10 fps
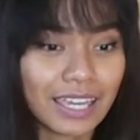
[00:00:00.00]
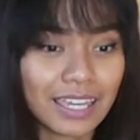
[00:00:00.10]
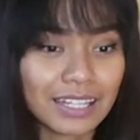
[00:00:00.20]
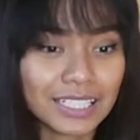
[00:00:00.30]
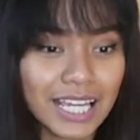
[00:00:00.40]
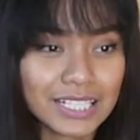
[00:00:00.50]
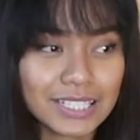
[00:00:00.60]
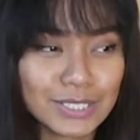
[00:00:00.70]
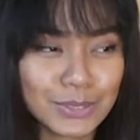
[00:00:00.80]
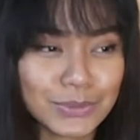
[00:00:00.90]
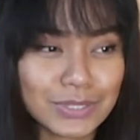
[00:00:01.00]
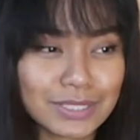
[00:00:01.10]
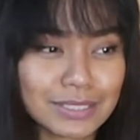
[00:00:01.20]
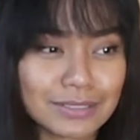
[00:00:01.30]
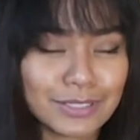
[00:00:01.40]
and it has
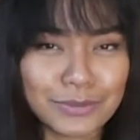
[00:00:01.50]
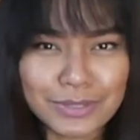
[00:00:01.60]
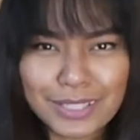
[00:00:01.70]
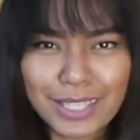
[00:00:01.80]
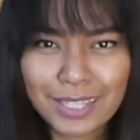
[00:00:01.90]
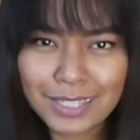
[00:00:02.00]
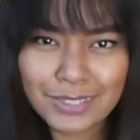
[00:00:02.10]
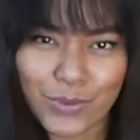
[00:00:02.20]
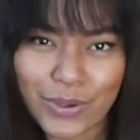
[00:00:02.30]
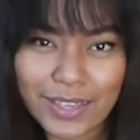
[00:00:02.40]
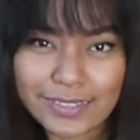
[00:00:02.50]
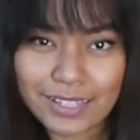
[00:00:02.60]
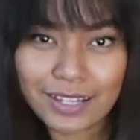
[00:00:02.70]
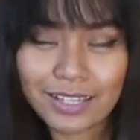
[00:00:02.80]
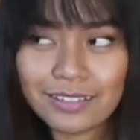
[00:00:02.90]
those, you know, kinky
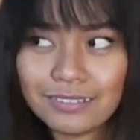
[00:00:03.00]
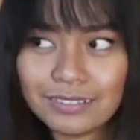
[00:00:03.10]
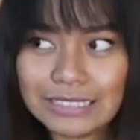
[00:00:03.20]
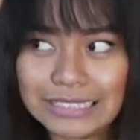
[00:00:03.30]
toys in it.